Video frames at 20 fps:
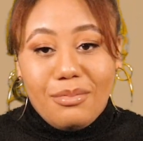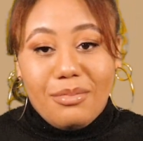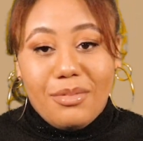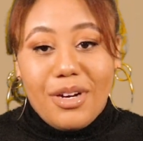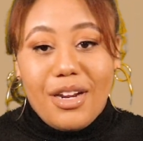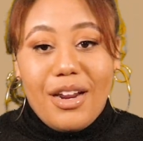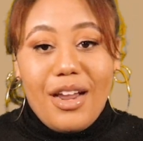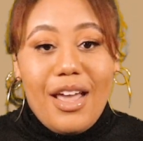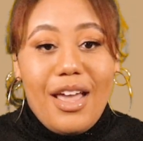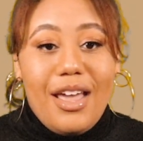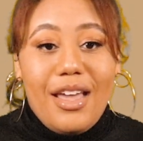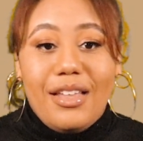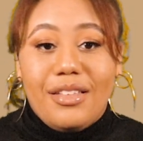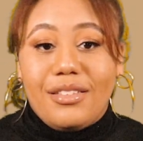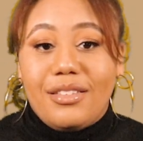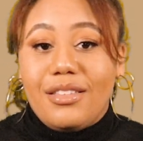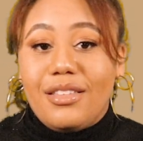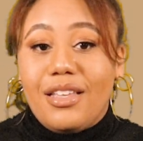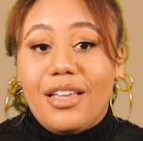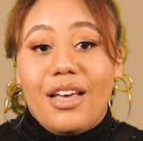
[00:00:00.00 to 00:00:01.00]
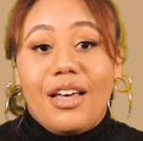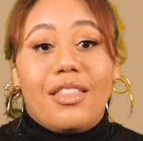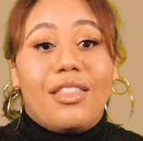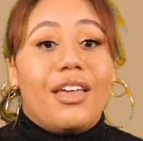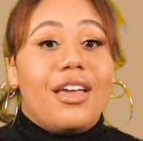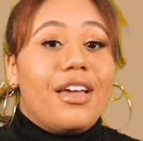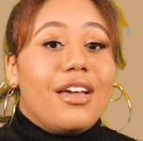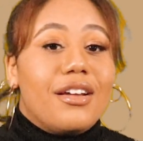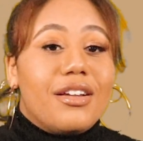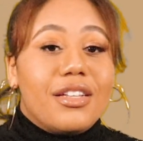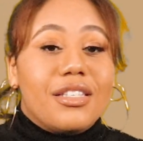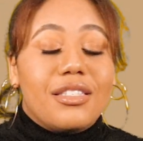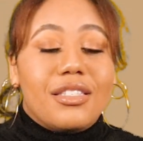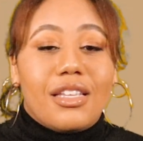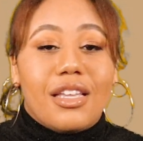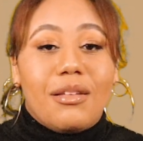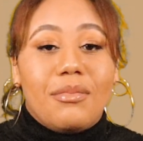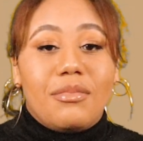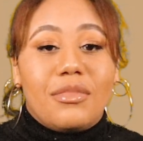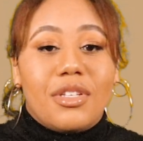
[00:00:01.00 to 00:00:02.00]
whereas the other era
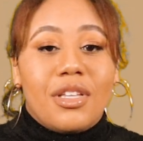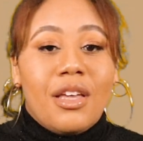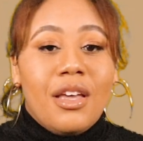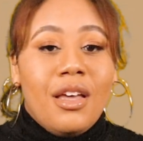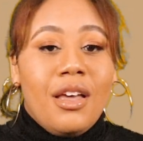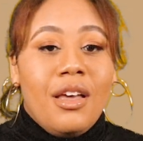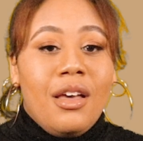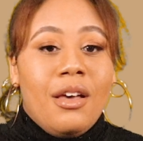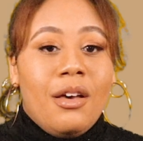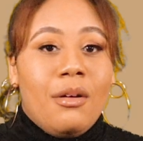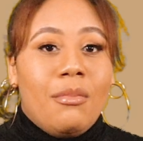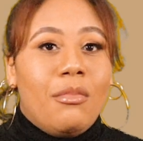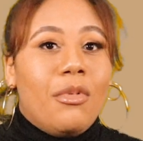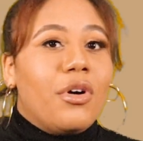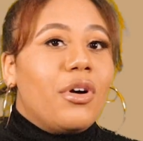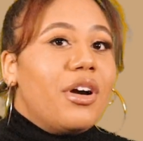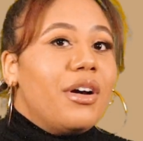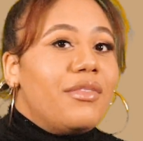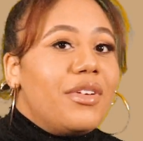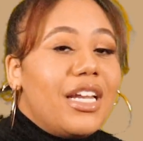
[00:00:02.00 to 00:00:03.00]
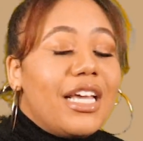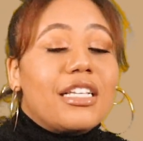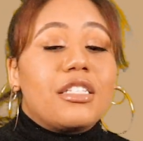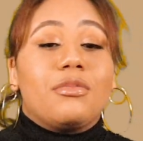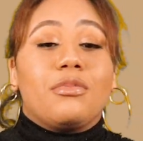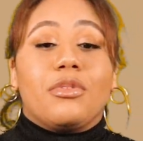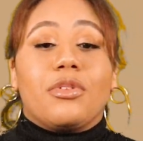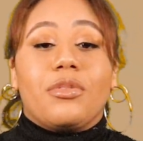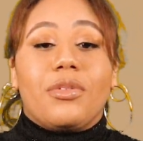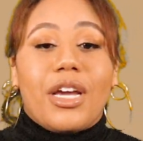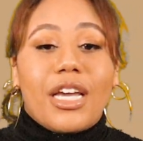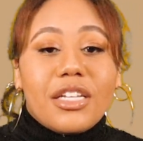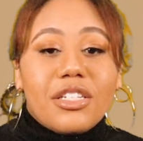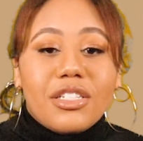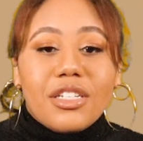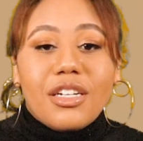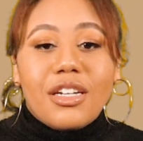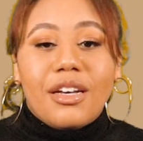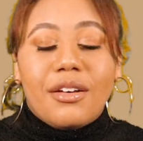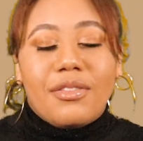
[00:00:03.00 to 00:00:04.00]
seemed more of an
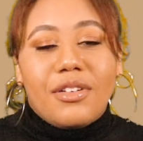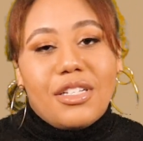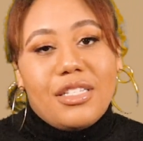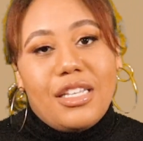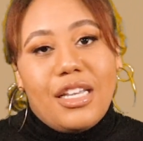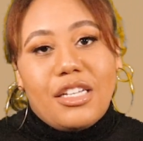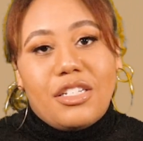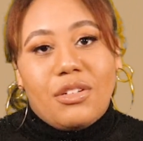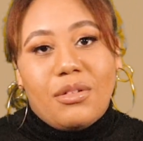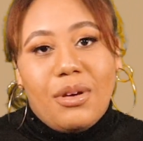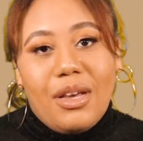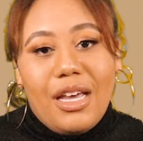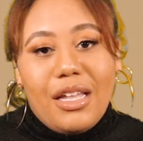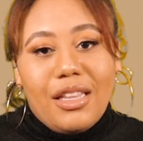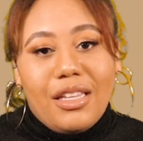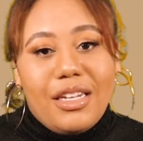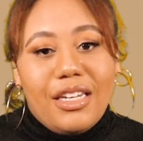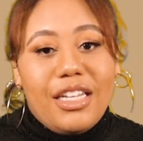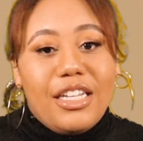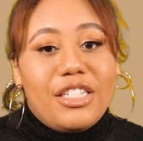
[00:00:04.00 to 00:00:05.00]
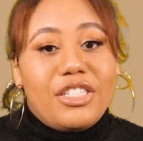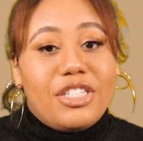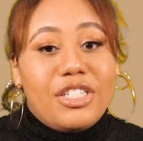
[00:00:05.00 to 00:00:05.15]
exploration of her sexuality.